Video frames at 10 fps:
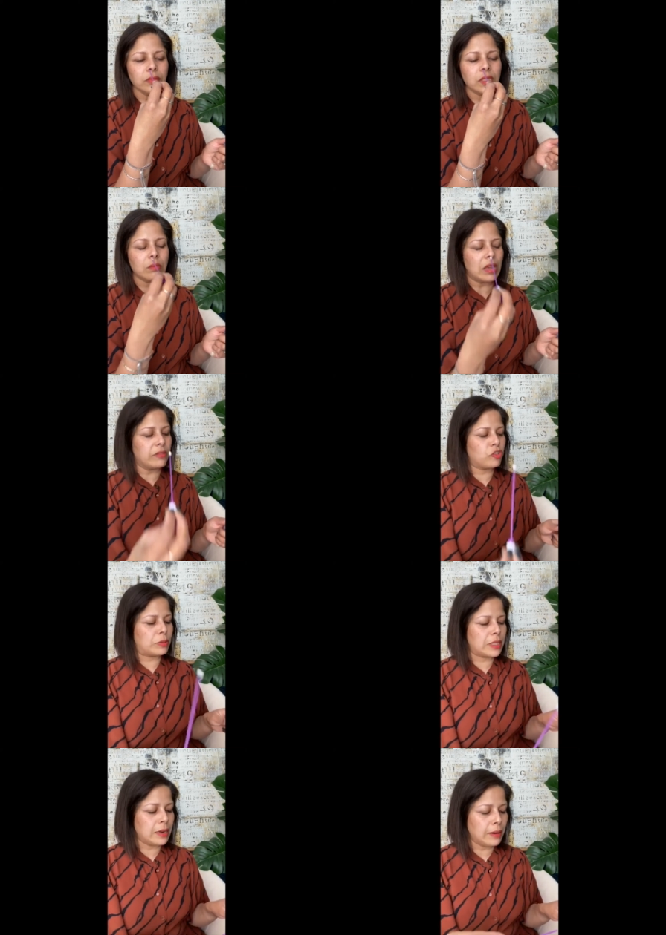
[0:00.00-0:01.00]
that may have
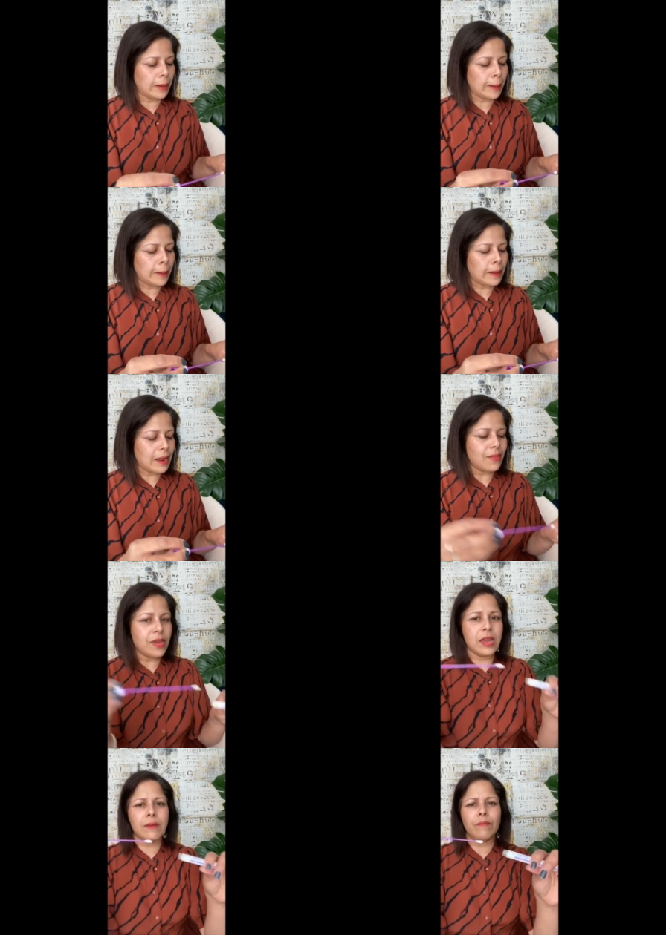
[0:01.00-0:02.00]
dripped in and
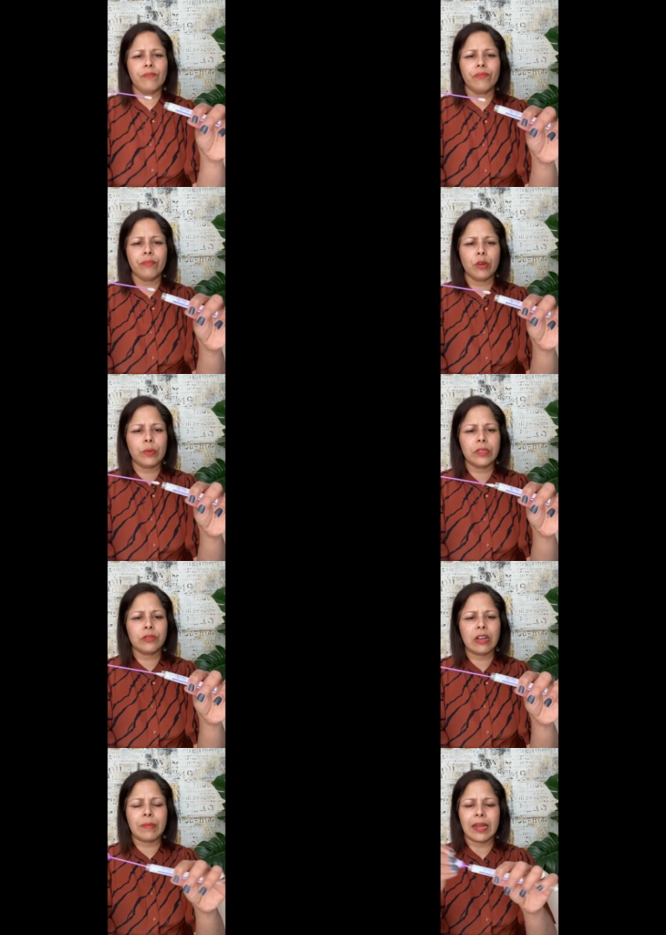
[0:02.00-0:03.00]
then pop it
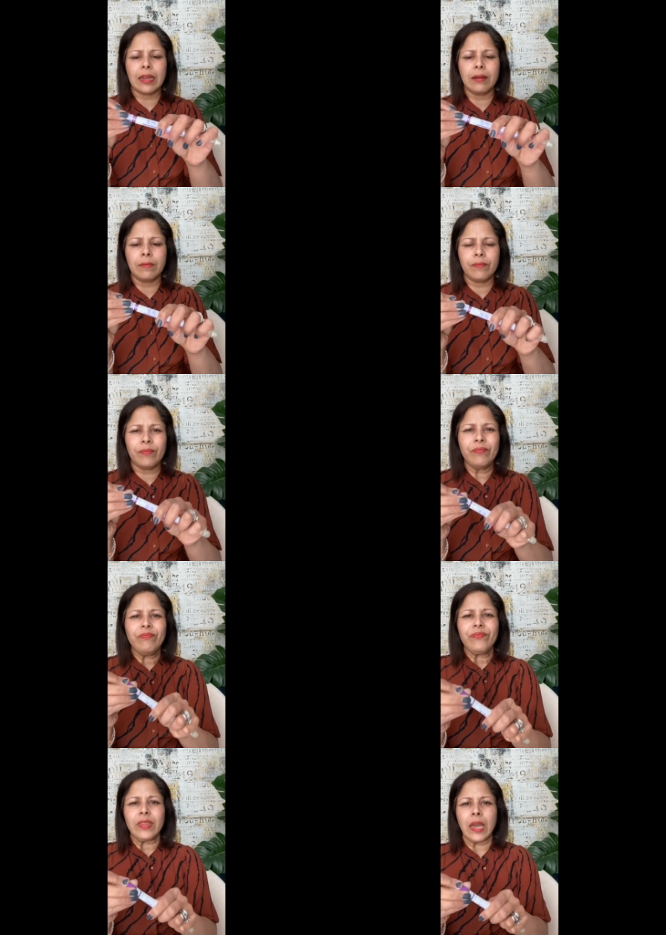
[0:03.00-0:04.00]
straight back in.
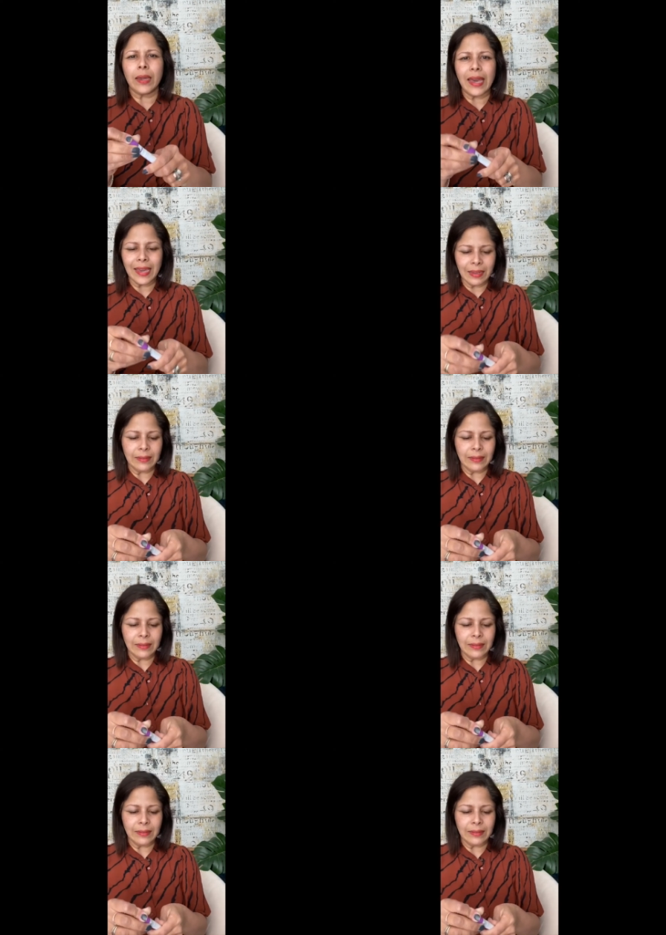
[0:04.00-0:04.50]
Okay,